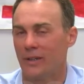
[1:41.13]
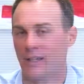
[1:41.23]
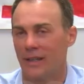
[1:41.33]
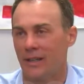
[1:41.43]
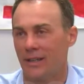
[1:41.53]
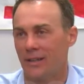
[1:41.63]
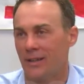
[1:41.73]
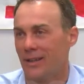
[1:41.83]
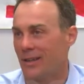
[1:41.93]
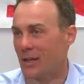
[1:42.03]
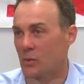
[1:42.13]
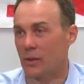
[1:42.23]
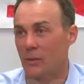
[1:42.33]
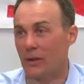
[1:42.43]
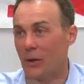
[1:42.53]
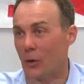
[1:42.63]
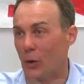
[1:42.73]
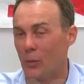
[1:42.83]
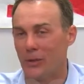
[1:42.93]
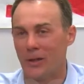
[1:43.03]
And next week we go
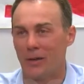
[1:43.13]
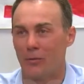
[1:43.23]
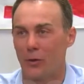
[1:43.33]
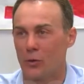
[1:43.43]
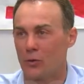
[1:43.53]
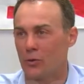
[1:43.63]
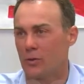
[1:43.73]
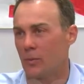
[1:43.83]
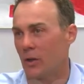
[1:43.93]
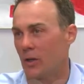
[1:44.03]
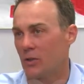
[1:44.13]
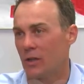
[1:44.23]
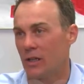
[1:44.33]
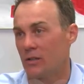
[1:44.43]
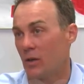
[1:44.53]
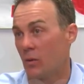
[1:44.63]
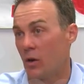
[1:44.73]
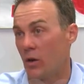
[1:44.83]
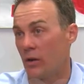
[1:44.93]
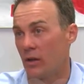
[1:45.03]
home and you have photo shoots and production days that
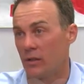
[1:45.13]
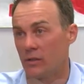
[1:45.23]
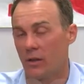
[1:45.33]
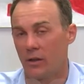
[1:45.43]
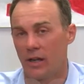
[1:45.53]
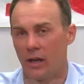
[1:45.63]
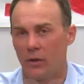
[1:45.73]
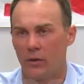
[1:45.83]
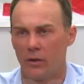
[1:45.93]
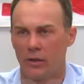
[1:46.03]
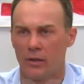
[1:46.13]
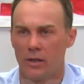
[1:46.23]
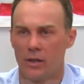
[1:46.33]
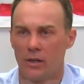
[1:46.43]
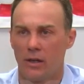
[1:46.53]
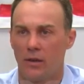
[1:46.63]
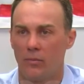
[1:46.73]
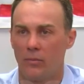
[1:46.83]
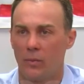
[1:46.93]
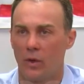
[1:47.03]
were already on the on the calendar, and
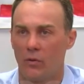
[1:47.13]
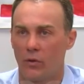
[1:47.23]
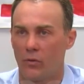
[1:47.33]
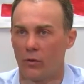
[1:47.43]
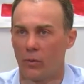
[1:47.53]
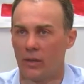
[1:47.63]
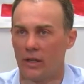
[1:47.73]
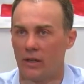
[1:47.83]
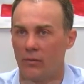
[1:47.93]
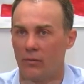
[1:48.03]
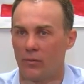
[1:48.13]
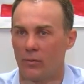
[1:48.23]
um, you know, for, for me, I'm,